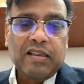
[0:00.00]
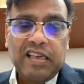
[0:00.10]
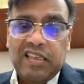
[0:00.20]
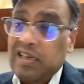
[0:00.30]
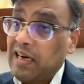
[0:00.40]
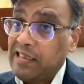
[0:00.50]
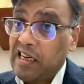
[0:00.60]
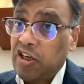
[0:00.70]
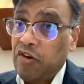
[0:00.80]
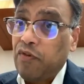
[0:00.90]
This
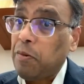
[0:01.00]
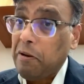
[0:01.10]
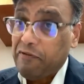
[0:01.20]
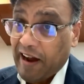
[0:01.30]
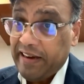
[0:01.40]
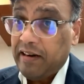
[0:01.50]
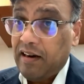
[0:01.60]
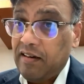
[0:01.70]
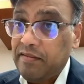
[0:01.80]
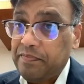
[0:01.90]
transaction would be final,
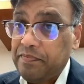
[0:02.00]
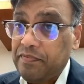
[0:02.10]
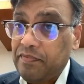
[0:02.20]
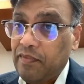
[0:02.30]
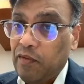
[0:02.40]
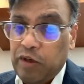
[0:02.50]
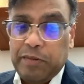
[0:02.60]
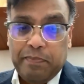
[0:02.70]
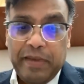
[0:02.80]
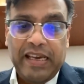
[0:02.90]

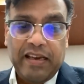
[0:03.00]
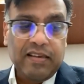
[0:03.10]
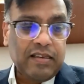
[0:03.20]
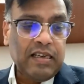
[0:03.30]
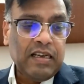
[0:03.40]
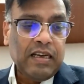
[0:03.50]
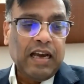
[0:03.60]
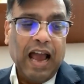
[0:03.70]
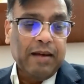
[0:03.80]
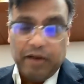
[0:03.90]
which means,
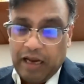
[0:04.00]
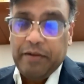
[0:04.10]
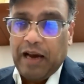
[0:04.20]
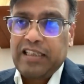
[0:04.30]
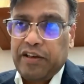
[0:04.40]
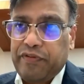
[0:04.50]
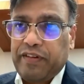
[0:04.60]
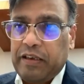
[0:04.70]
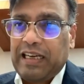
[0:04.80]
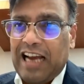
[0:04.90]
as if
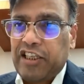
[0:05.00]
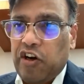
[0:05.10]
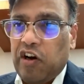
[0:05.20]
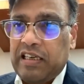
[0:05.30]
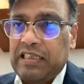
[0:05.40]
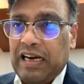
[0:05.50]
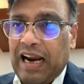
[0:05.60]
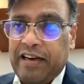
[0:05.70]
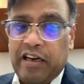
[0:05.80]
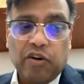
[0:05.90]
cash dollars are
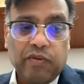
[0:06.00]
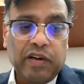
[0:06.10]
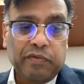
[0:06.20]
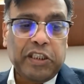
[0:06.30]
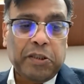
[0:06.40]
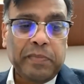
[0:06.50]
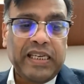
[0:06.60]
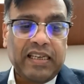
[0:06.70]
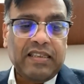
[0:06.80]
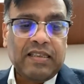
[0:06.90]
handed over, which
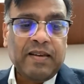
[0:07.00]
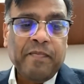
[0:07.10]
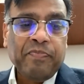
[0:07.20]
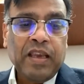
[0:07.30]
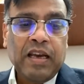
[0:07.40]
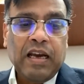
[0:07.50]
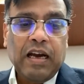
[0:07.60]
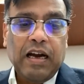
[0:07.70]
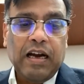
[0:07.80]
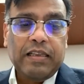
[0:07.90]
means
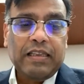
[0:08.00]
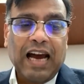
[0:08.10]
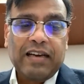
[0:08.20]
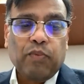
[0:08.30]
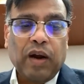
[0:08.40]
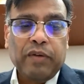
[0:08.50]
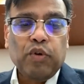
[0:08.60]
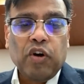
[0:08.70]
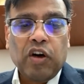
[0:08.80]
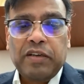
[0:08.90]
that one
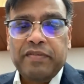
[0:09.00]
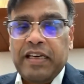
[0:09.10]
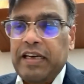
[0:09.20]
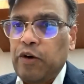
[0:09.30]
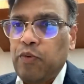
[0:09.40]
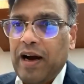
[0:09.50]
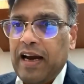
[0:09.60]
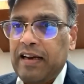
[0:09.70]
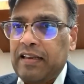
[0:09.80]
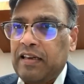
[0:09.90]
would not even
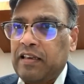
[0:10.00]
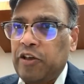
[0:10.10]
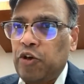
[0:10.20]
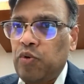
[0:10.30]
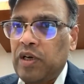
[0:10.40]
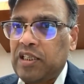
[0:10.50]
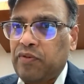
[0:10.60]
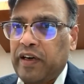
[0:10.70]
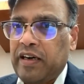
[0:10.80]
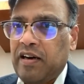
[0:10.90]
require that the
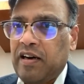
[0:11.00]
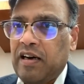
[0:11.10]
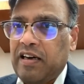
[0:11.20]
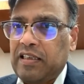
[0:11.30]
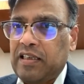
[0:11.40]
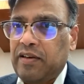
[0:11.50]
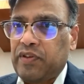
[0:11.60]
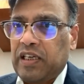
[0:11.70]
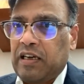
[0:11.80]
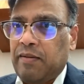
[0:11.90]
US Federal Reserve
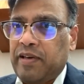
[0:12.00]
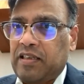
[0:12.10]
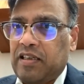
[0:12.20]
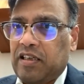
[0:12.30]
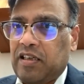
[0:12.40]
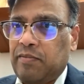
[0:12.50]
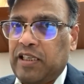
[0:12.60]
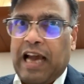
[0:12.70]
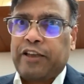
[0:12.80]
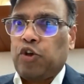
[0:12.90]
settlement system
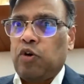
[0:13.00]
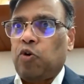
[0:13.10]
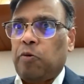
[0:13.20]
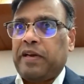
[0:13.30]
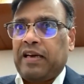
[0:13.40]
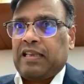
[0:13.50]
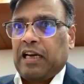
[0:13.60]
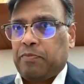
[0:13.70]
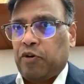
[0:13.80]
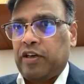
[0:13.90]
is actually open at
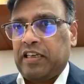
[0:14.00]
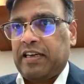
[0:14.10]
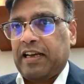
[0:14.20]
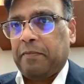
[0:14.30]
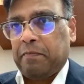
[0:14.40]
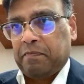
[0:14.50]
that point in time.